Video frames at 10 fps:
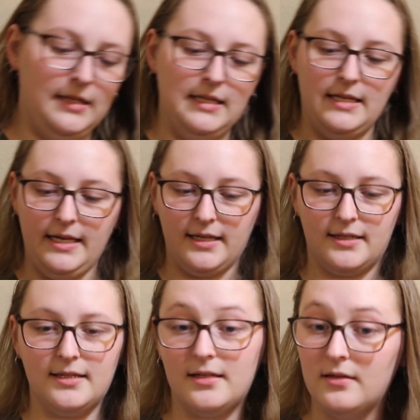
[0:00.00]
the
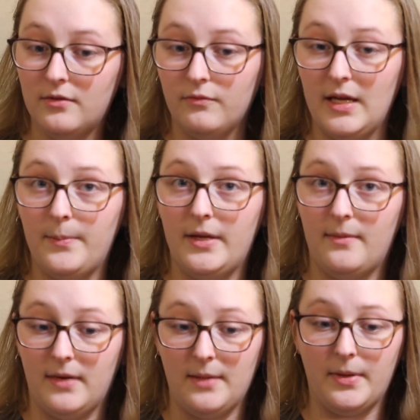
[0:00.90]
next WIP
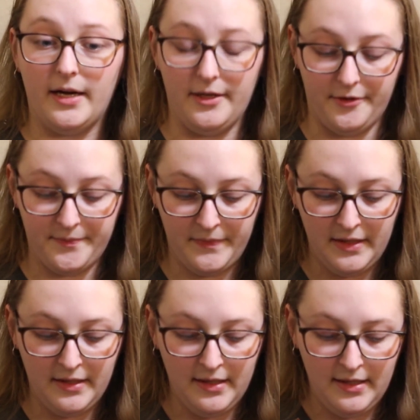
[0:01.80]
in my pile
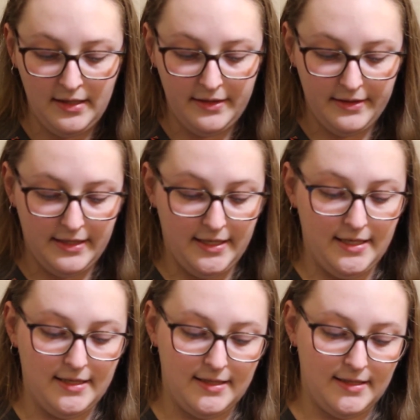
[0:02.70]

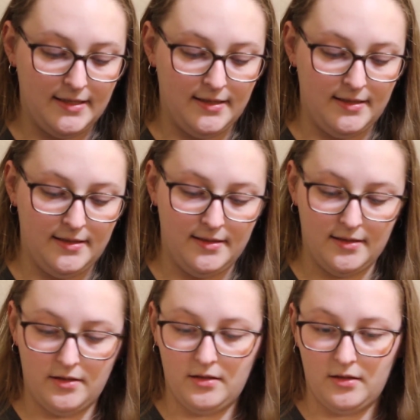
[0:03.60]
is
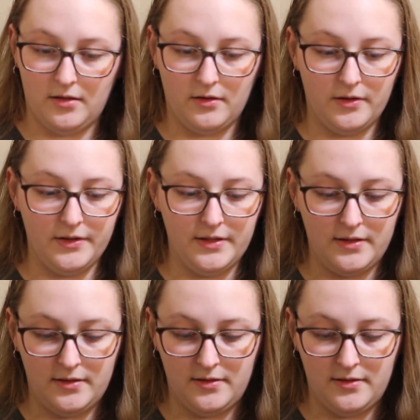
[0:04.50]
called,